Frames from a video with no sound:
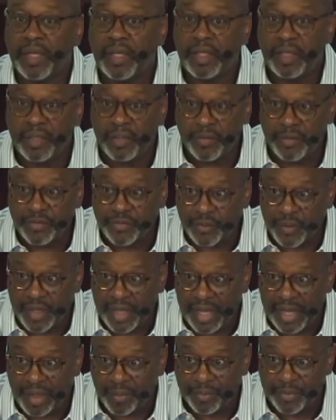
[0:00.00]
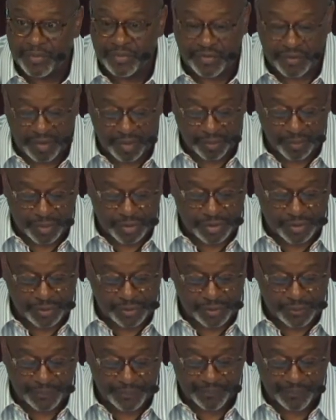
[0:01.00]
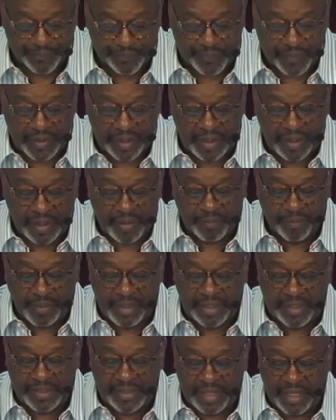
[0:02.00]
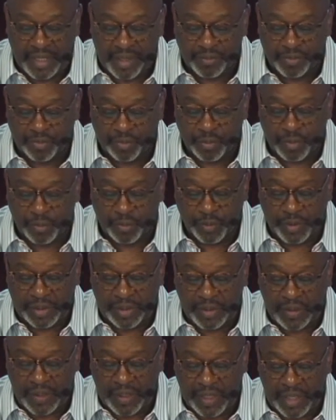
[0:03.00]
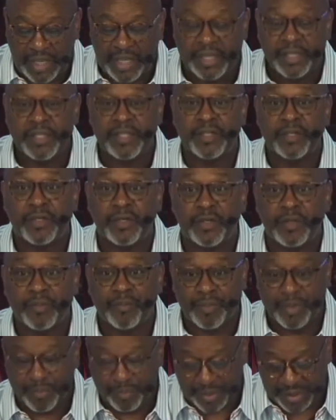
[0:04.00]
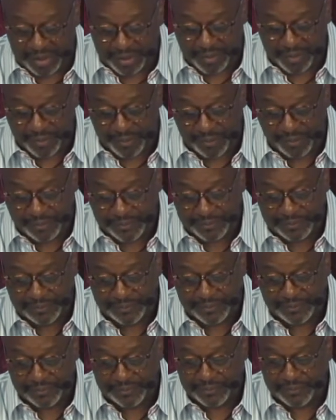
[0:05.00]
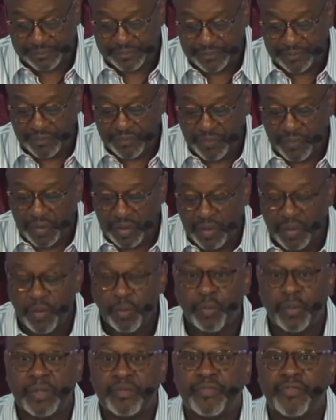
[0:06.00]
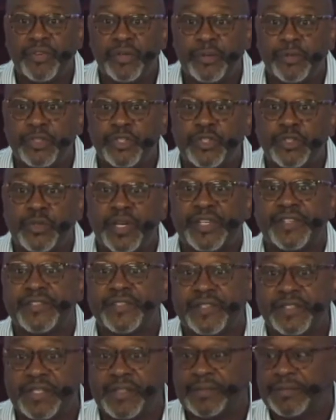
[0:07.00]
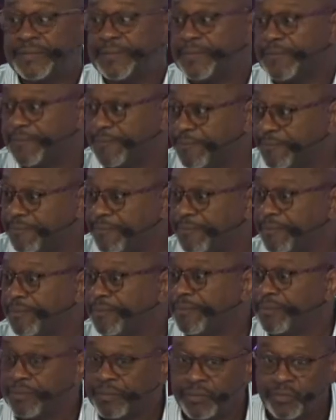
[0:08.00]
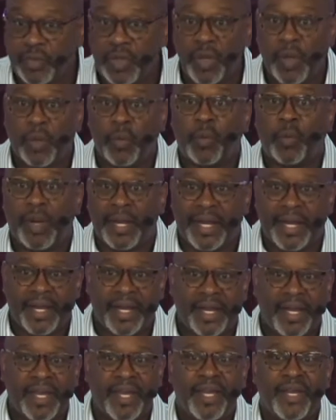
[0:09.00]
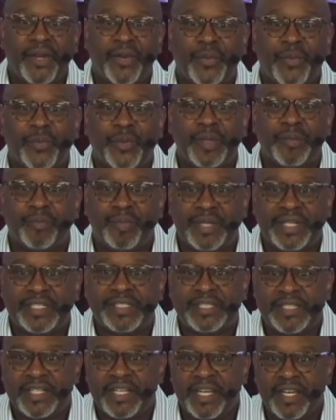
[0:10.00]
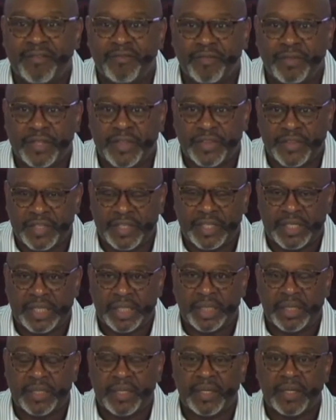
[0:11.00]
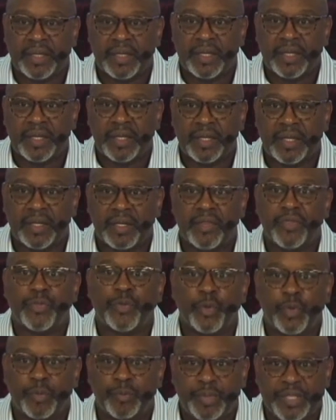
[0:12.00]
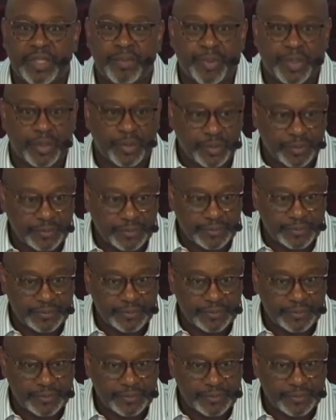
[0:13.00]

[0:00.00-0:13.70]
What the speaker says: Here is what happens, number 2. Many times when we are underprepared, we feel stress. Why? We budget everything through a peephole,